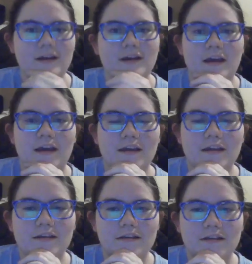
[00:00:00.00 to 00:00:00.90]

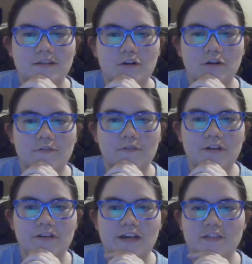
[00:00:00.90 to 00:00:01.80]
And his
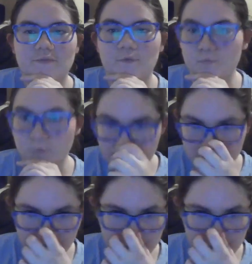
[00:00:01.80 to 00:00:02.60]
girlfriend dies for real